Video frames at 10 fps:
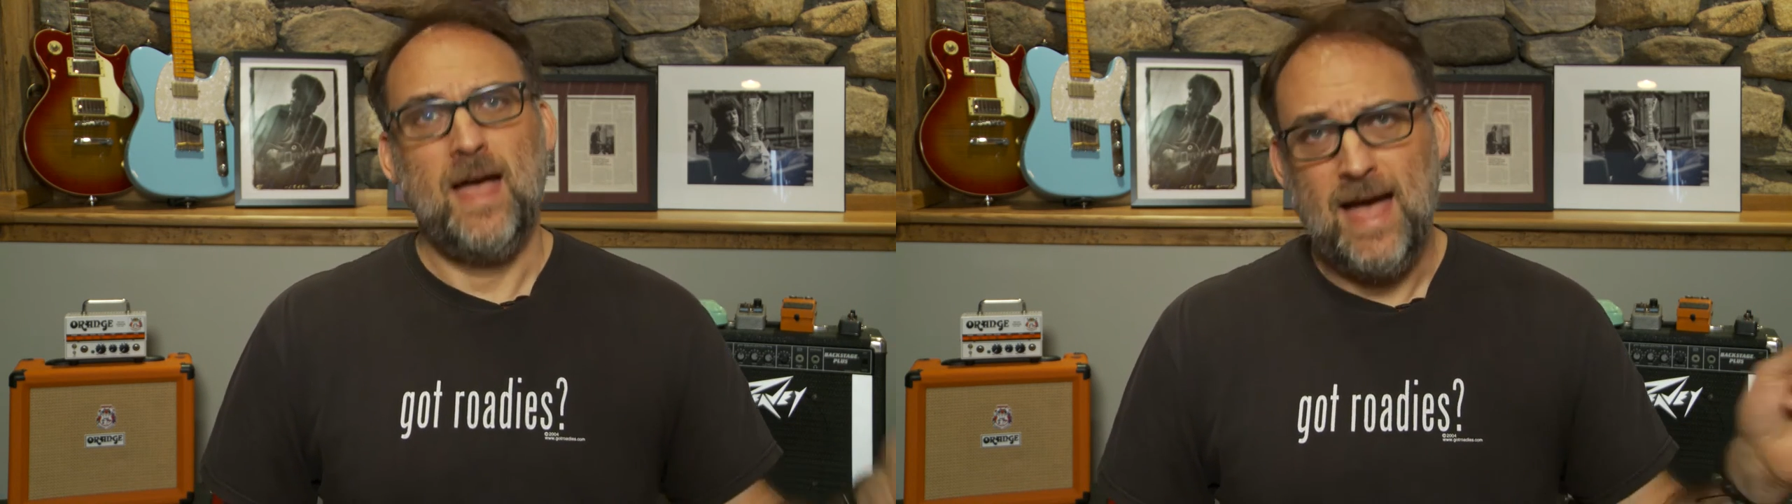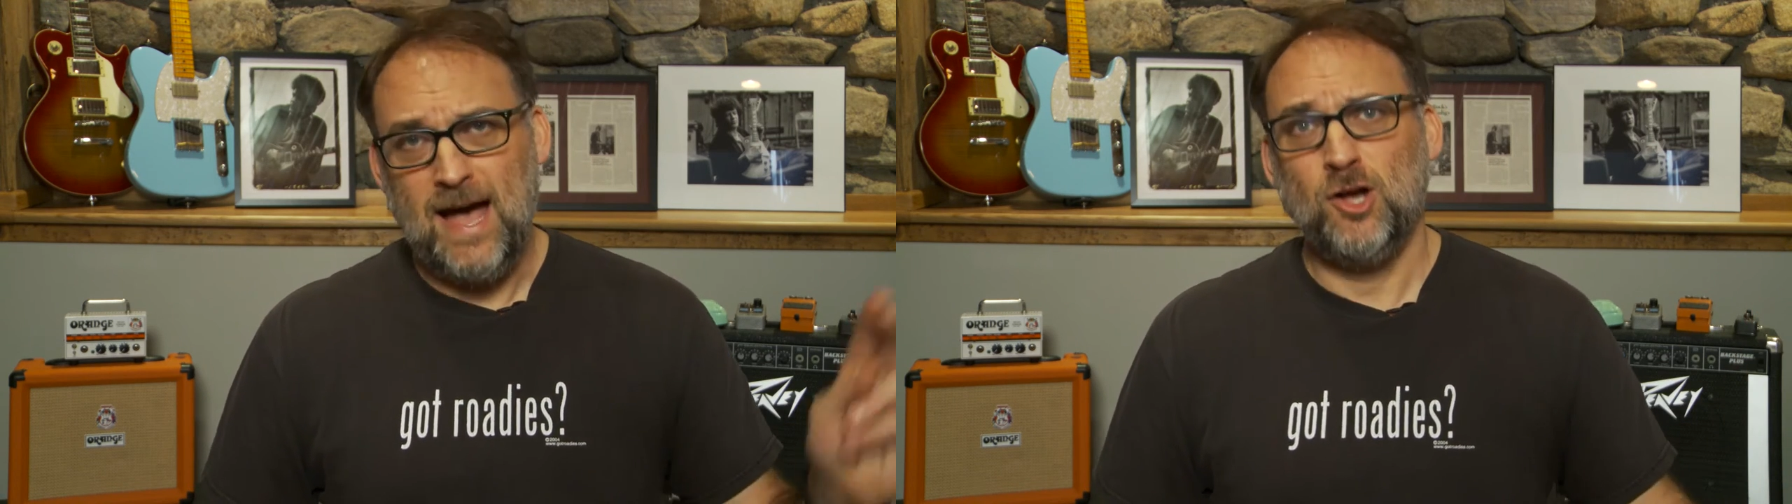
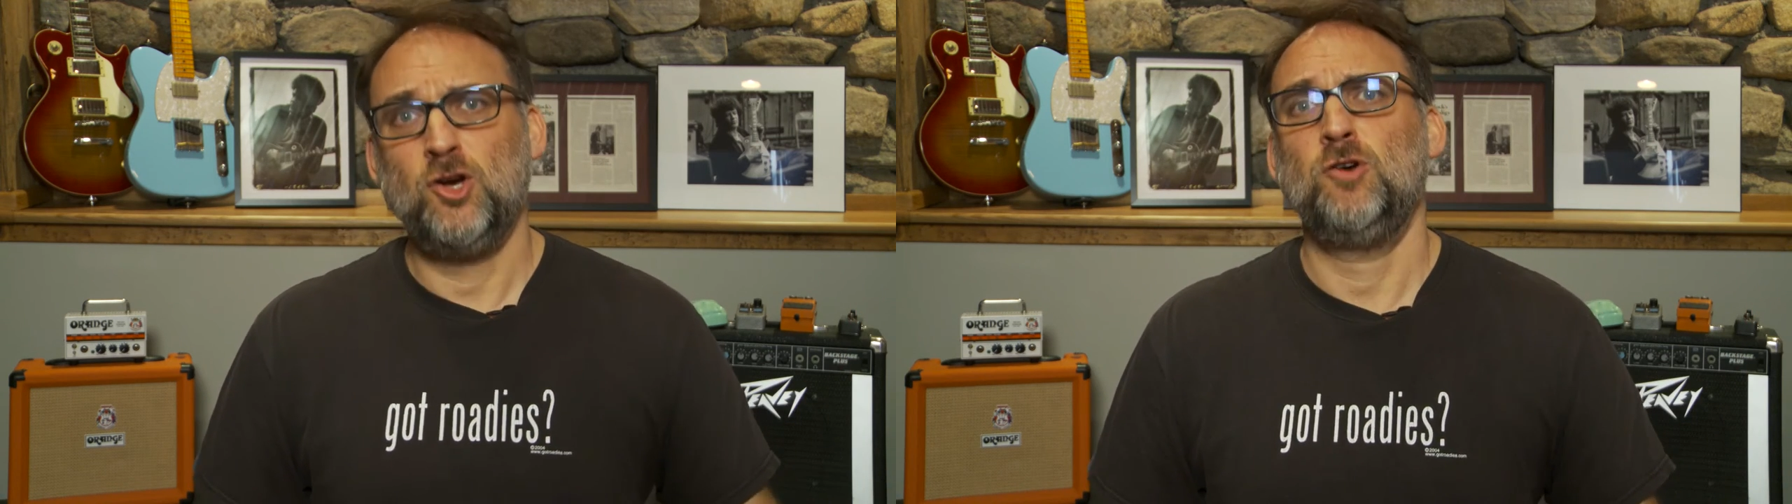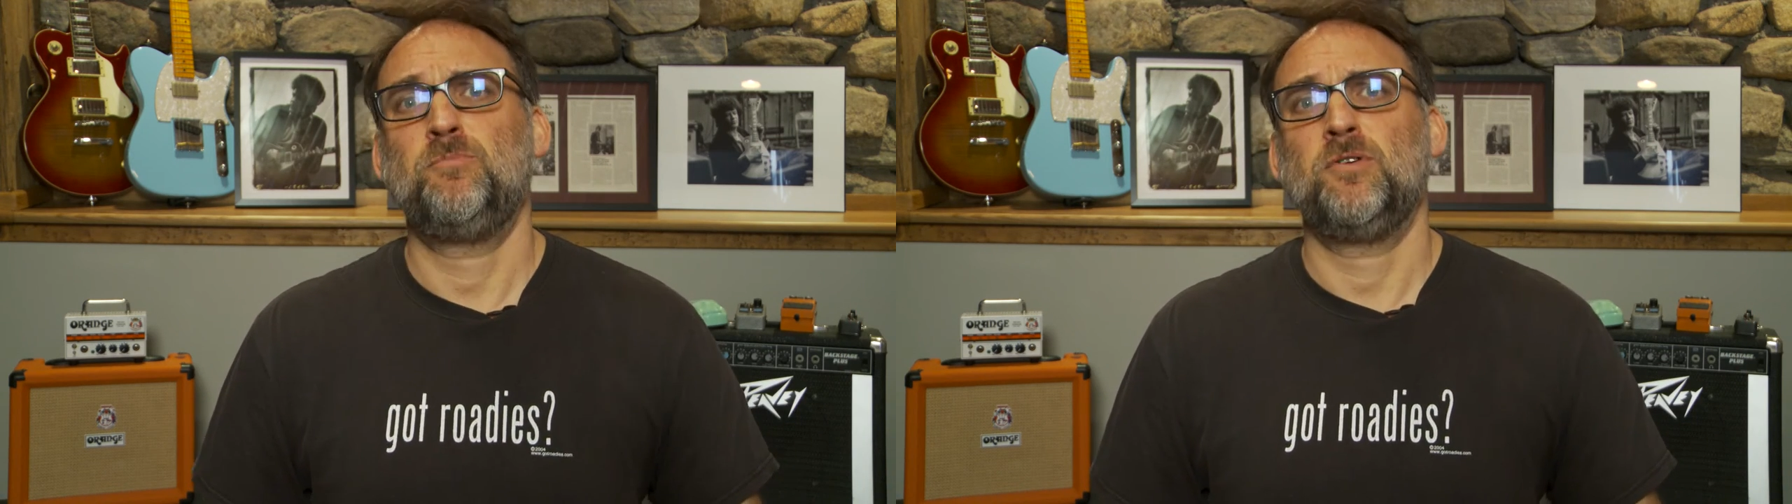Al
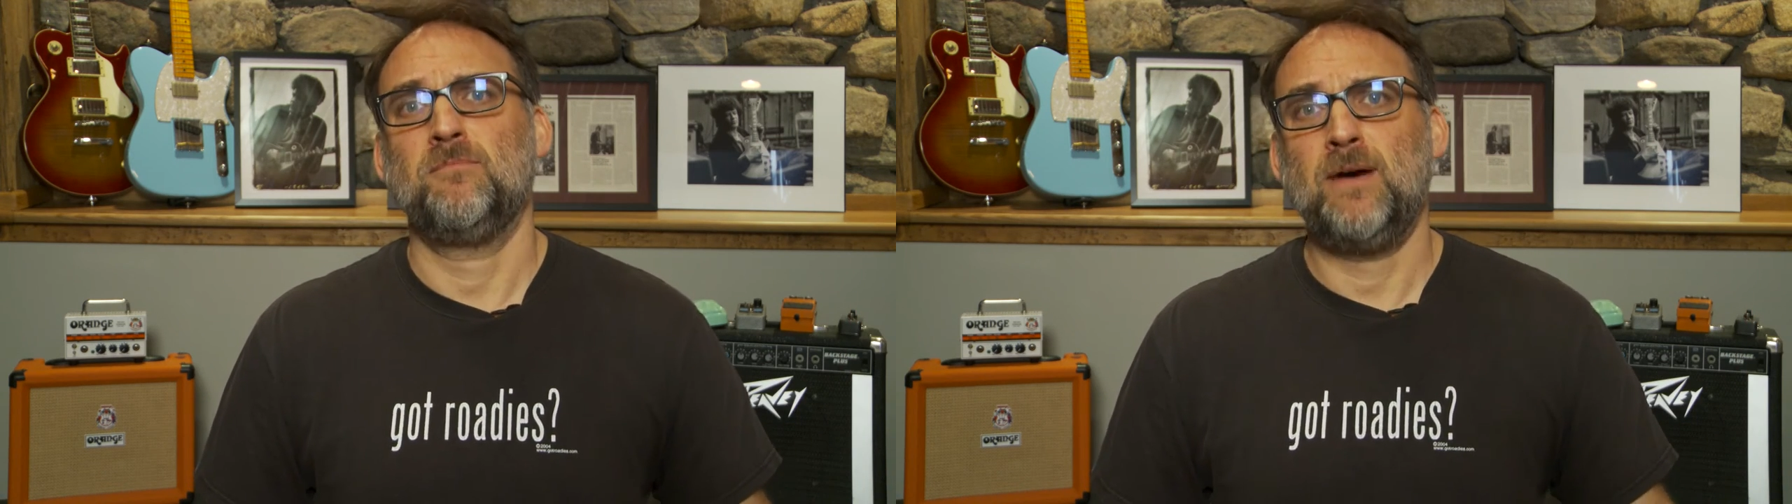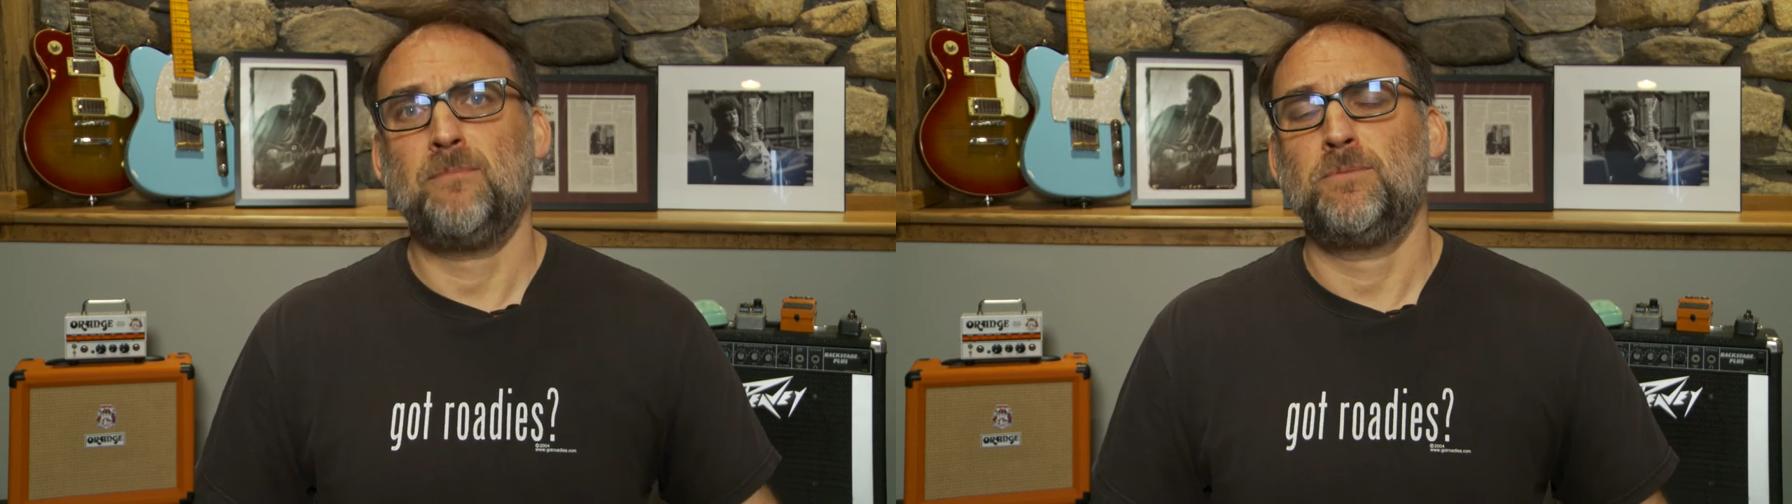Kooper
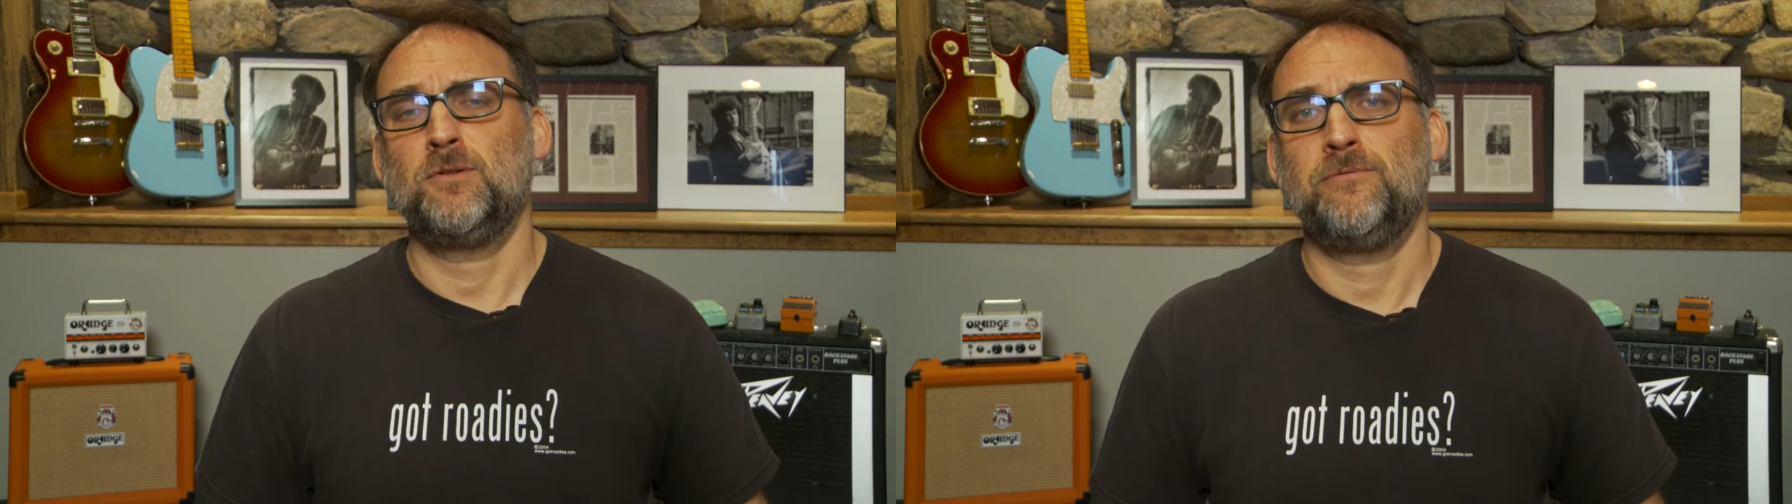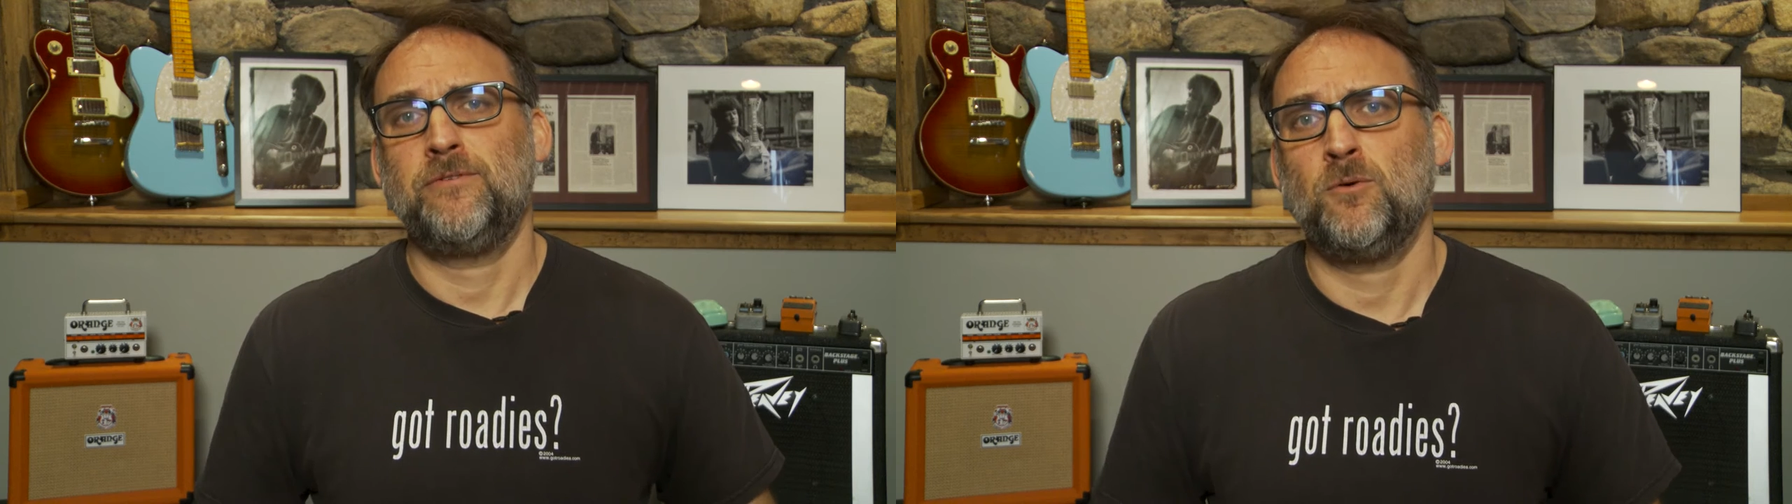and Mike
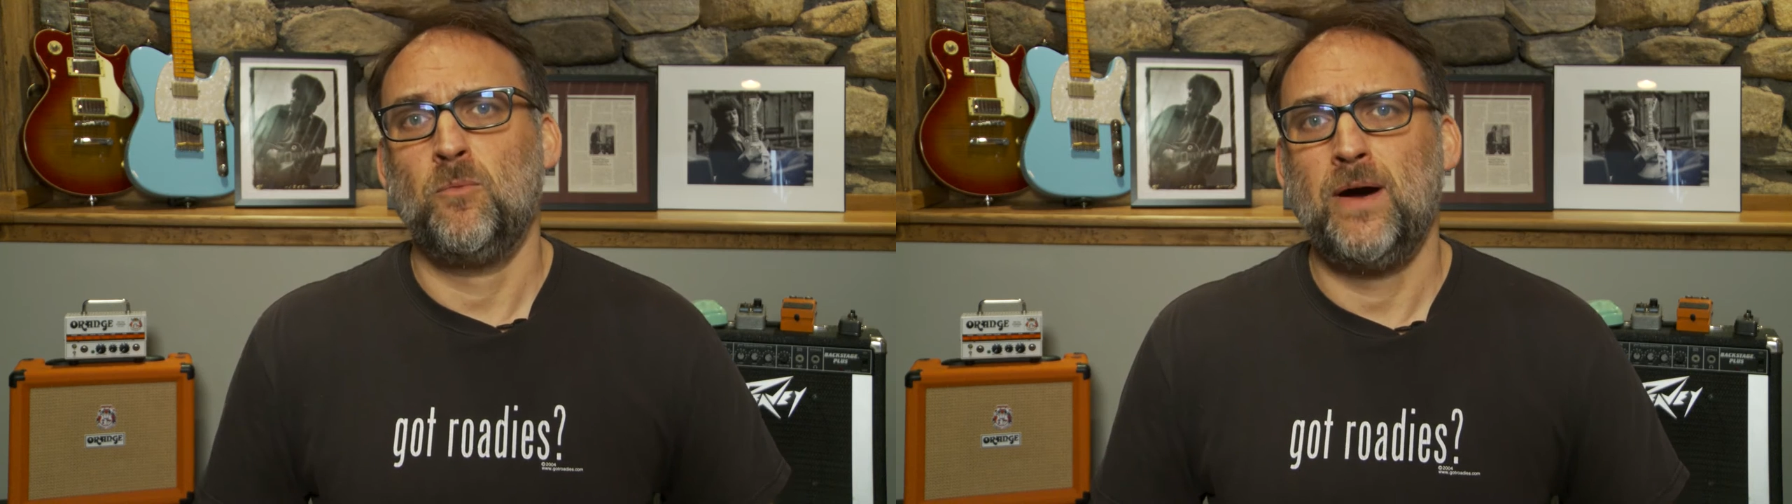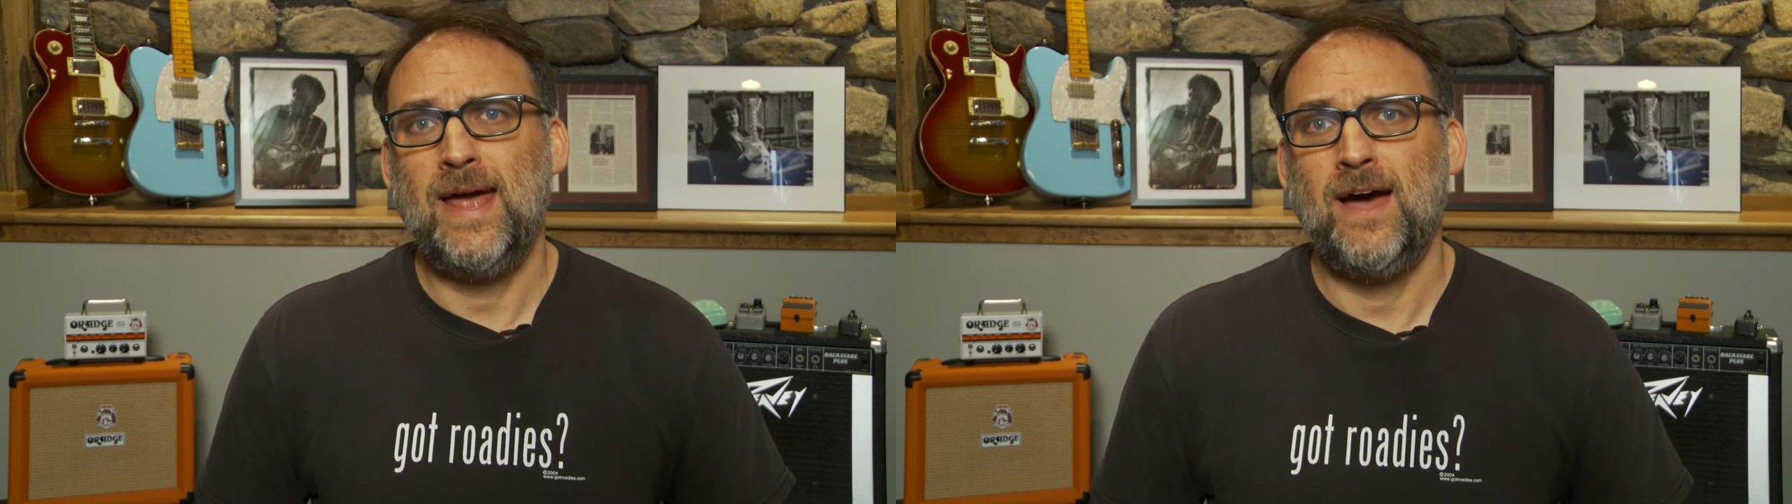Bloomfield
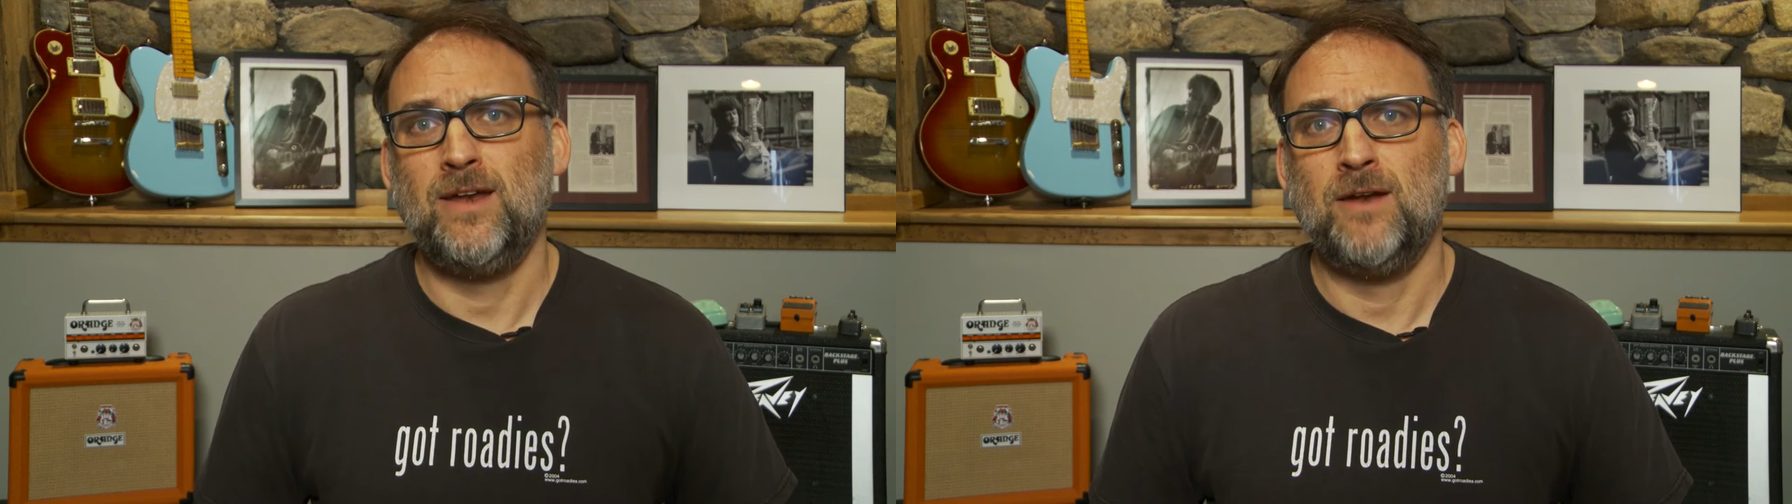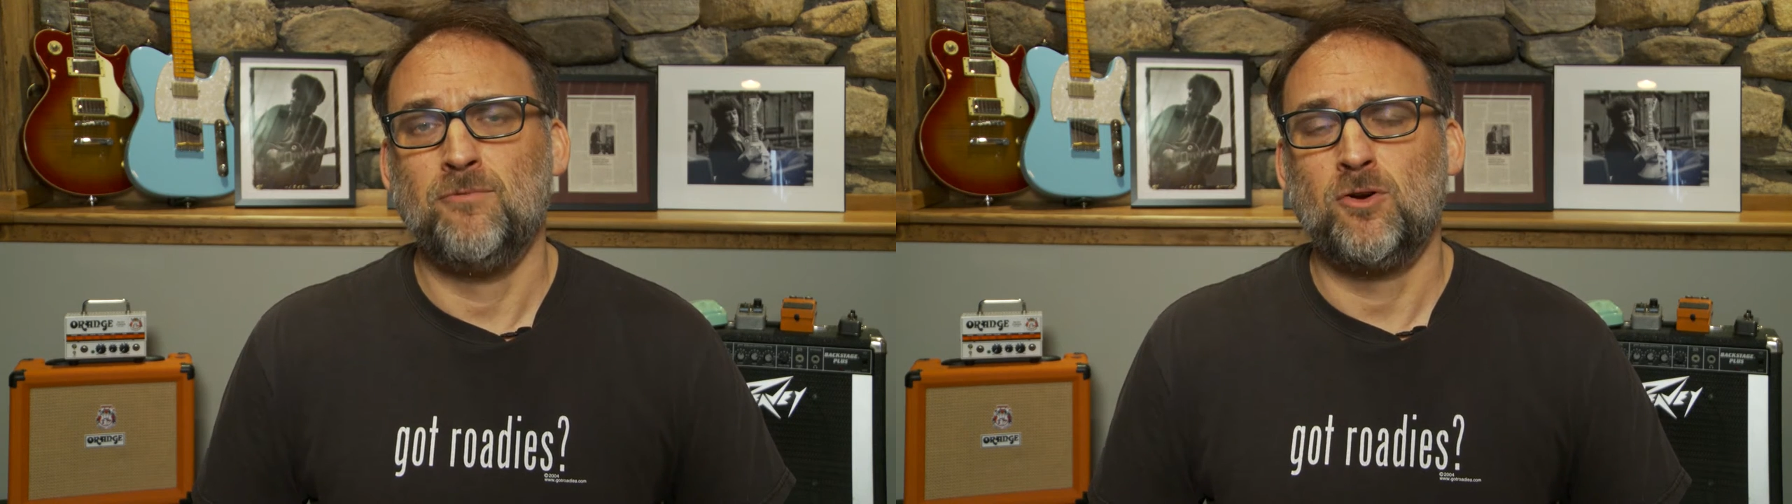went out and